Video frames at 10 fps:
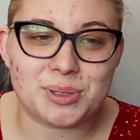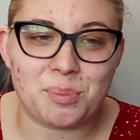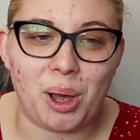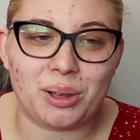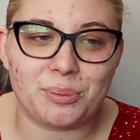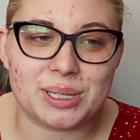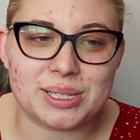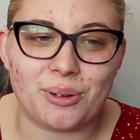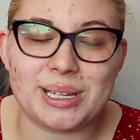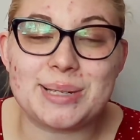small it was
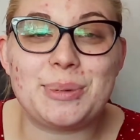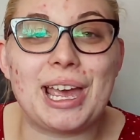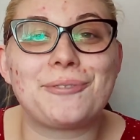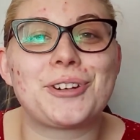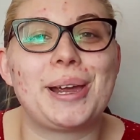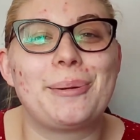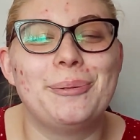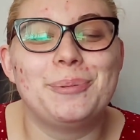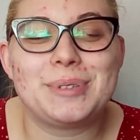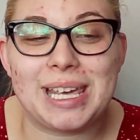going to be after I
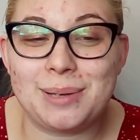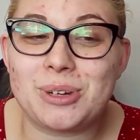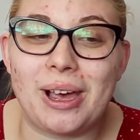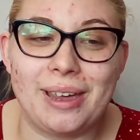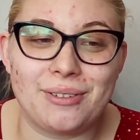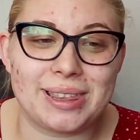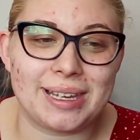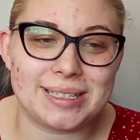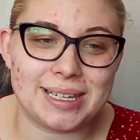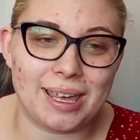taped
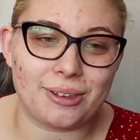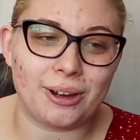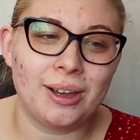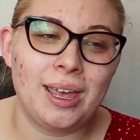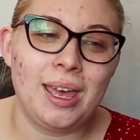everything together.